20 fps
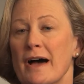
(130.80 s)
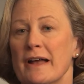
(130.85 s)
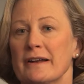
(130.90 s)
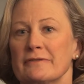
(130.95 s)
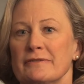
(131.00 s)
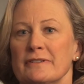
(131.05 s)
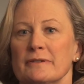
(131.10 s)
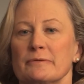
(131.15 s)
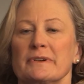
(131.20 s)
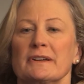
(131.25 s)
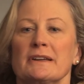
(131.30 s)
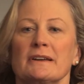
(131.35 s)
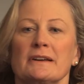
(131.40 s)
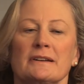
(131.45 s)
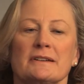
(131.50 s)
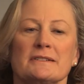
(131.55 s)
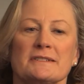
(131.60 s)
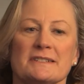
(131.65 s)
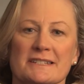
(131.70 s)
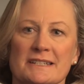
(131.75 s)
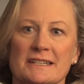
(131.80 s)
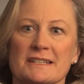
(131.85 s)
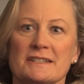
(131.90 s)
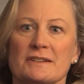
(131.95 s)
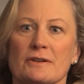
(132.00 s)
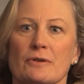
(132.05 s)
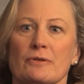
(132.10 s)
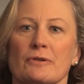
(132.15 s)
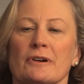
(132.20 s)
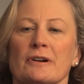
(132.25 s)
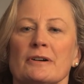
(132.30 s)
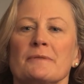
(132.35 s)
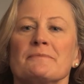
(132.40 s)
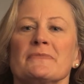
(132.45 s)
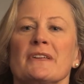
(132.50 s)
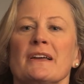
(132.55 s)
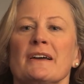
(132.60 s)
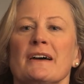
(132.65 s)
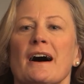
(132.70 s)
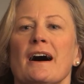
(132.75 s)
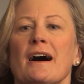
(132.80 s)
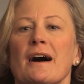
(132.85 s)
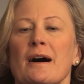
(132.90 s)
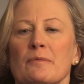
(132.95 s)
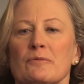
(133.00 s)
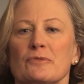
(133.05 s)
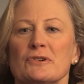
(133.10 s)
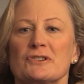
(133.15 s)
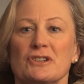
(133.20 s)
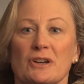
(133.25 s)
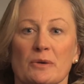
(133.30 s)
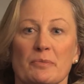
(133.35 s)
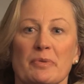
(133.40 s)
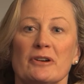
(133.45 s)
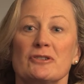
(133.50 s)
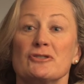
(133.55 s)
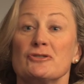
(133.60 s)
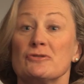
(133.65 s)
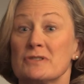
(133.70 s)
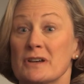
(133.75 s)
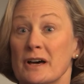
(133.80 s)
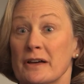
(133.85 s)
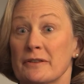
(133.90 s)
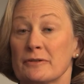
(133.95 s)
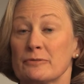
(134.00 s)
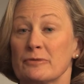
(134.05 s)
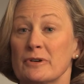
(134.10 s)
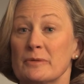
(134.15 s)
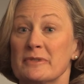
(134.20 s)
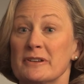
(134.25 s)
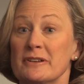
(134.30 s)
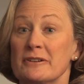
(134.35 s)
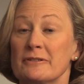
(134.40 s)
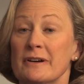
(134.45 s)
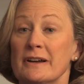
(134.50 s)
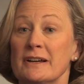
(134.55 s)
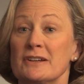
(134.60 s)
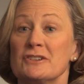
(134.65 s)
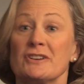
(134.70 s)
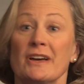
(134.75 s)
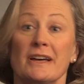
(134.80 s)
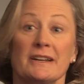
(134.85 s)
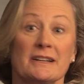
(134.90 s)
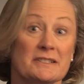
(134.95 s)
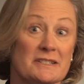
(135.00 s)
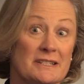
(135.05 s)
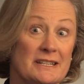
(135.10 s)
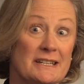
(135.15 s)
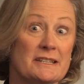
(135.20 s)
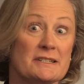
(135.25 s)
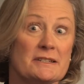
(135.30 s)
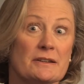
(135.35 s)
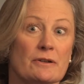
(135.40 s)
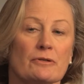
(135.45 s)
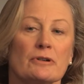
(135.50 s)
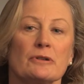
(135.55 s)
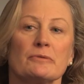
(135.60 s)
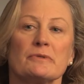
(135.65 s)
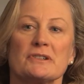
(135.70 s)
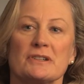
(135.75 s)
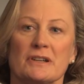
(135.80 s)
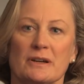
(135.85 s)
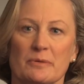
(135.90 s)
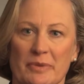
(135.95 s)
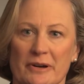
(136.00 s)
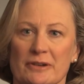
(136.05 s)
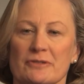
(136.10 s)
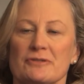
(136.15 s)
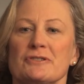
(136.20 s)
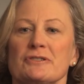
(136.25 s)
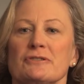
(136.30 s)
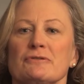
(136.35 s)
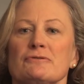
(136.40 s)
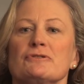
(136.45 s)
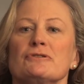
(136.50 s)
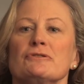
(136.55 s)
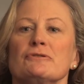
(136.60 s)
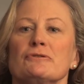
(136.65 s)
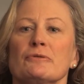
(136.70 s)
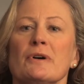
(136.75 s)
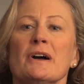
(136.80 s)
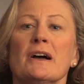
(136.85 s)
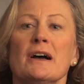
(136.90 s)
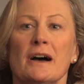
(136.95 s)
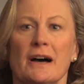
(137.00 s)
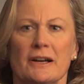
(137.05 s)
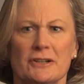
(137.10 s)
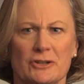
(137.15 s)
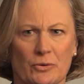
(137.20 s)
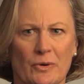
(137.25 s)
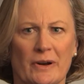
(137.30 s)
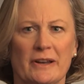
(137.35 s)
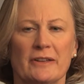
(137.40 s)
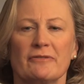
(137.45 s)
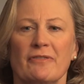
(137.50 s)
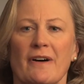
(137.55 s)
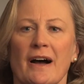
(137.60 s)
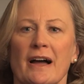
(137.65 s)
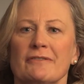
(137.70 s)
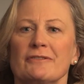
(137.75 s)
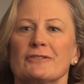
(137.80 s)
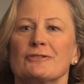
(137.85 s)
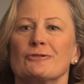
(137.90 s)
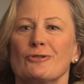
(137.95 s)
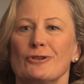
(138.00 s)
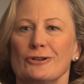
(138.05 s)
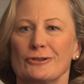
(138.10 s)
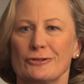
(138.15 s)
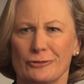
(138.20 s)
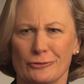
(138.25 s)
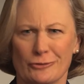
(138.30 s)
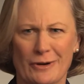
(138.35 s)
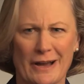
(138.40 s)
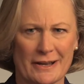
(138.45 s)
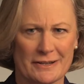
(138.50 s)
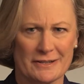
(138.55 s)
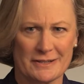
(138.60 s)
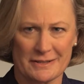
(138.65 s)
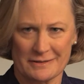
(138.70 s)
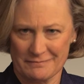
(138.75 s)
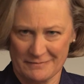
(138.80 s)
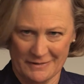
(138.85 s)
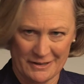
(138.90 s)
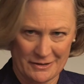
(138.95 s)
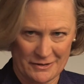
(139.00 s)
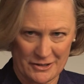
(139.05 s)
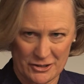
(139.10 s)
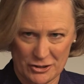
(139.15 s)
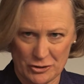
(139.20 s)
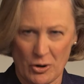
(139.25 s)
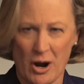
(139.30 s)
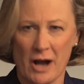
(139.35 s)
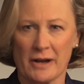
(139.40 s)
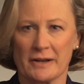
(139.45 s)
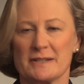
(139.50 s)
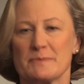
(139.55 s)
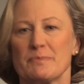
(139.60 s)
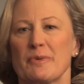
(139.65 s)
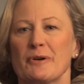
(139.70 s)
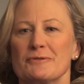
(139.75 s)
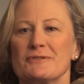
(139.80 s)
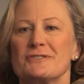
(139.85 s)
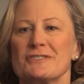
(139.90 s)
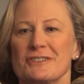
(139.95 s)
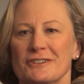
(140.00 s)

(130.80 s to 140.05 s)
out of it. We get a Z-score, which compares you to other women your age, and a T-score, which compares you to a 25-year-old who has, the strongest bones